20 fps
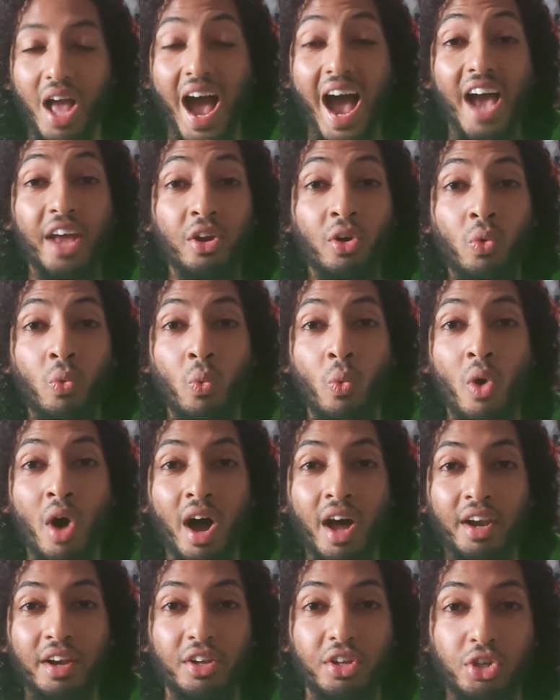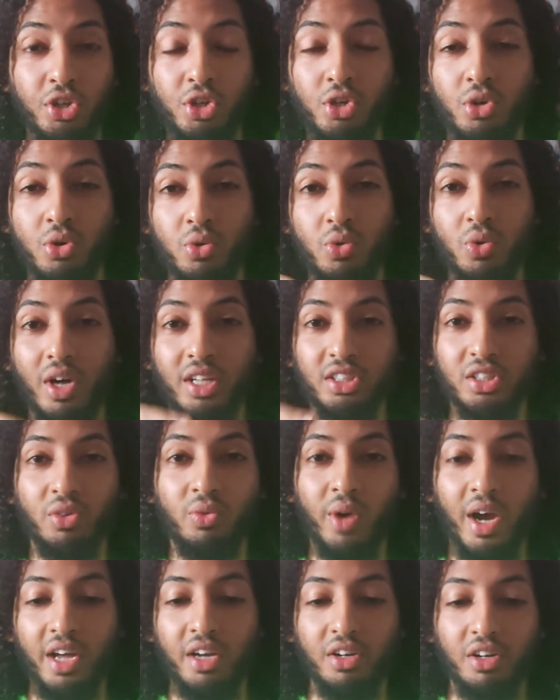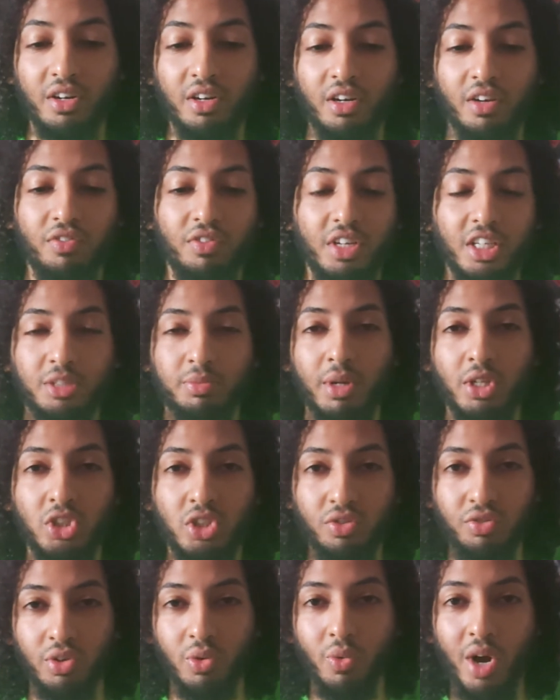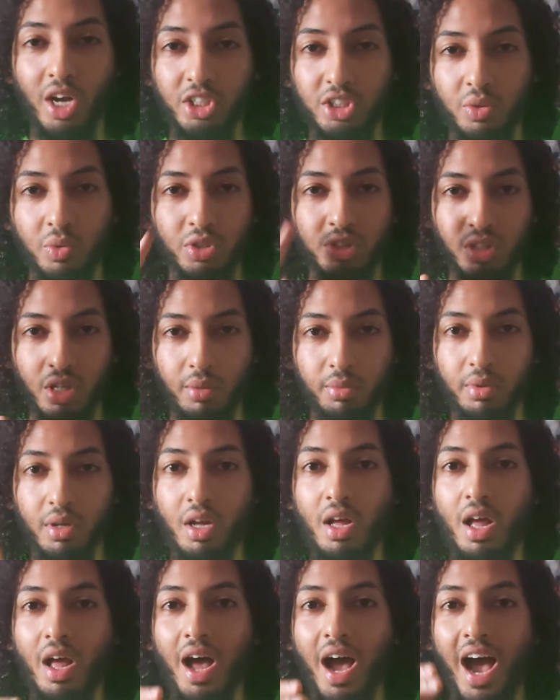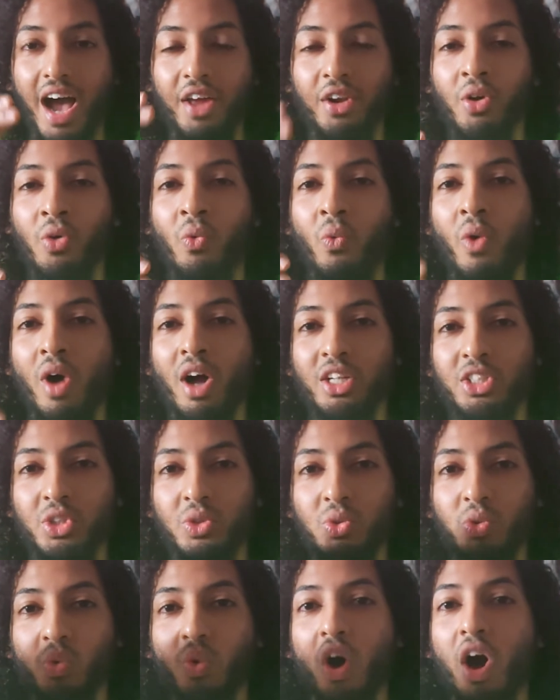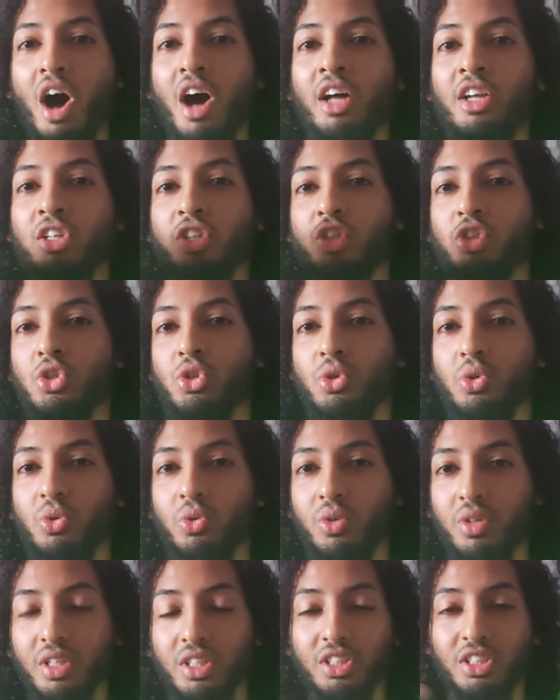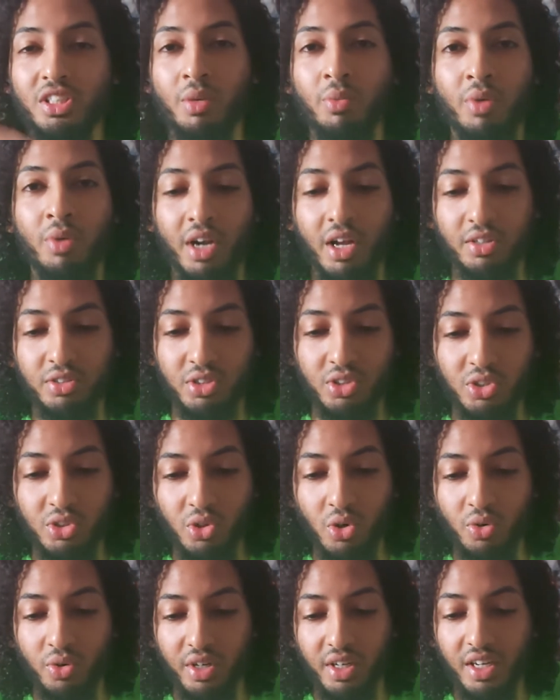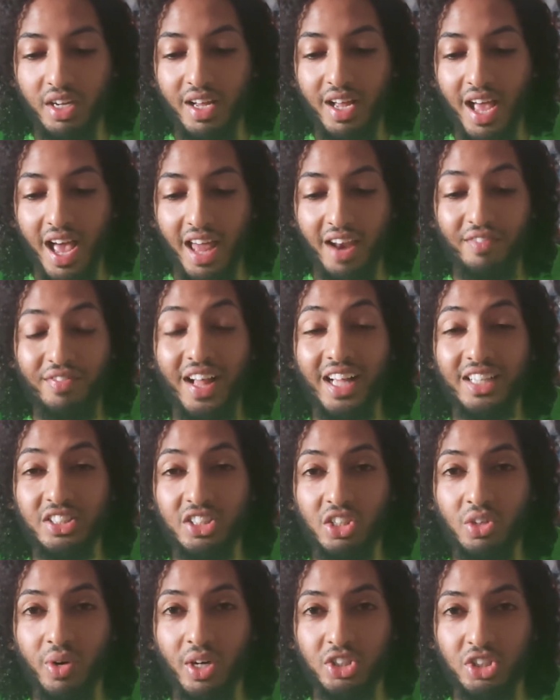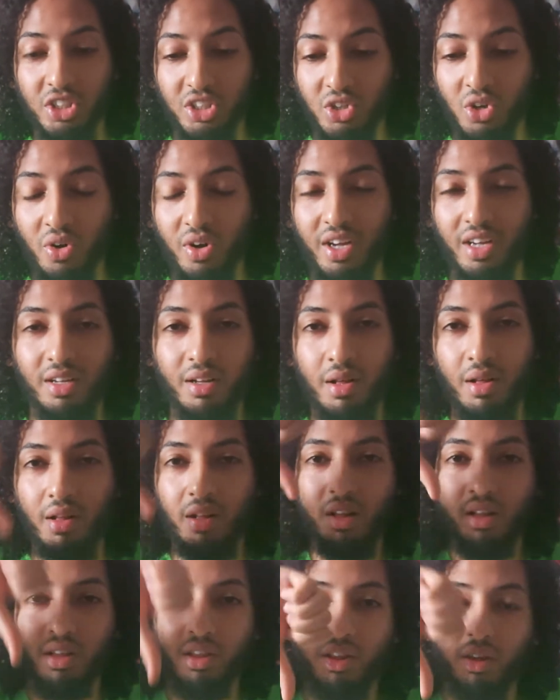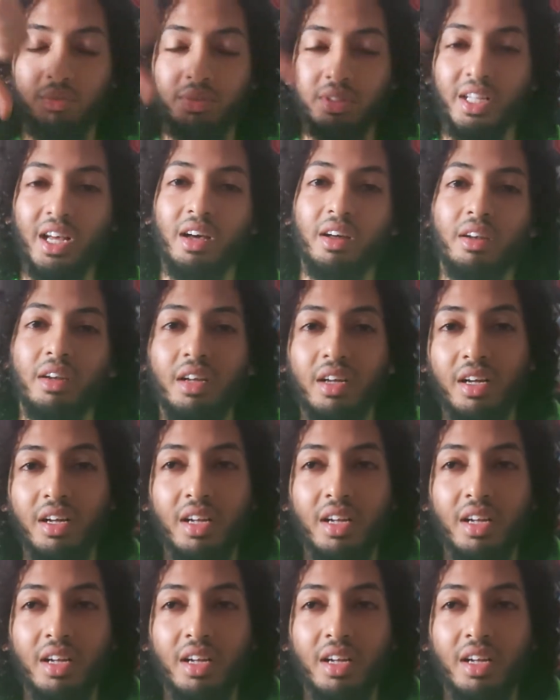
I don't want you as a writer, if Nick Spencer, if you're watching, what's up? I don't want you to undo someone else's story. And if that's the direction he's going, thumbs down.